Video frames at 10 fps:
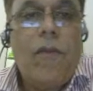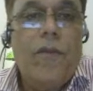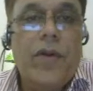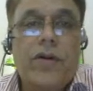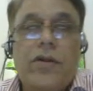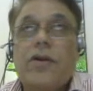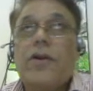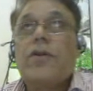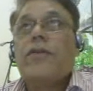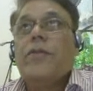because
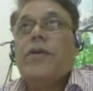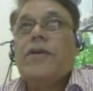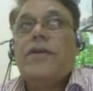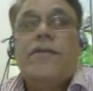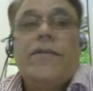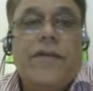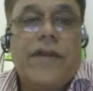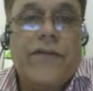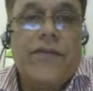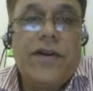owners of the business,
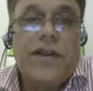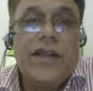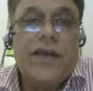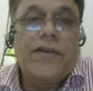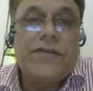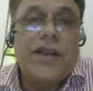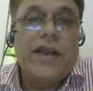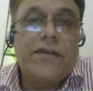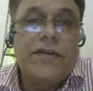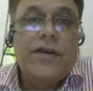definitely they are the
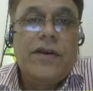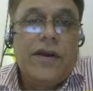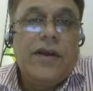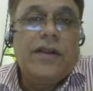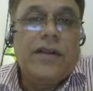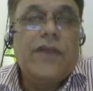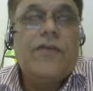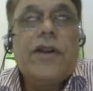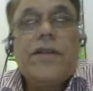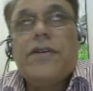stakes.
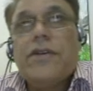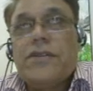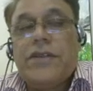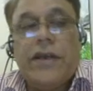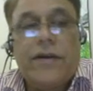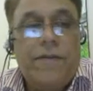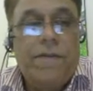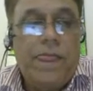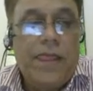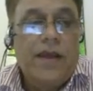What is their stake?
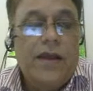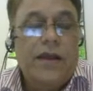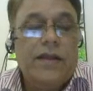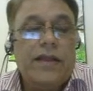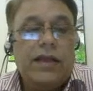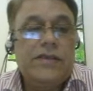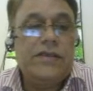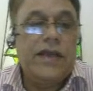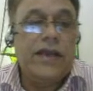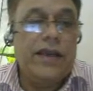Their
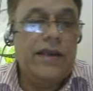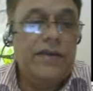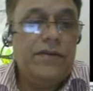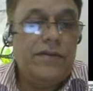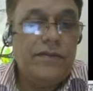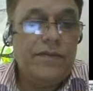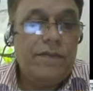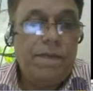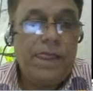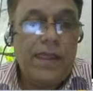stake is
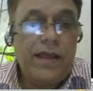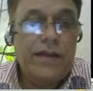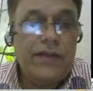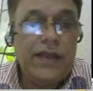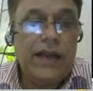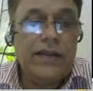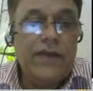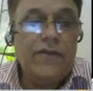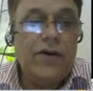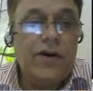that they
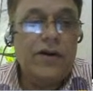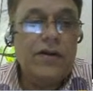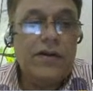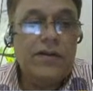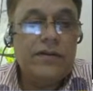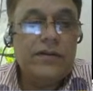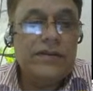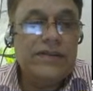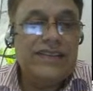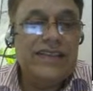want
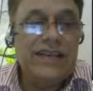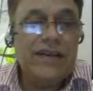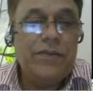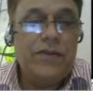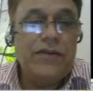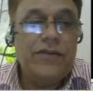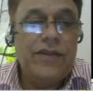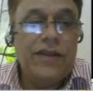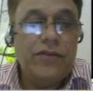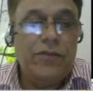
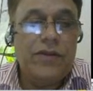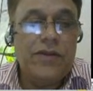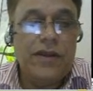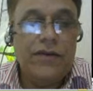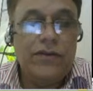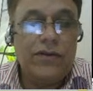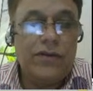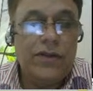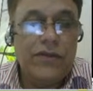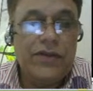this business
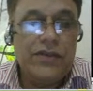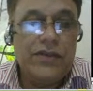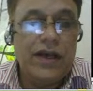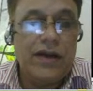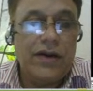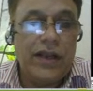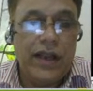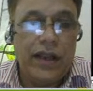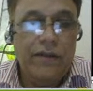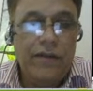which they are
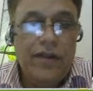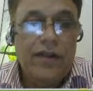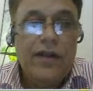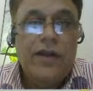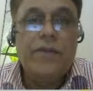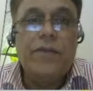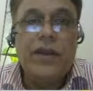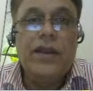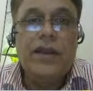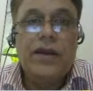running
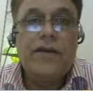be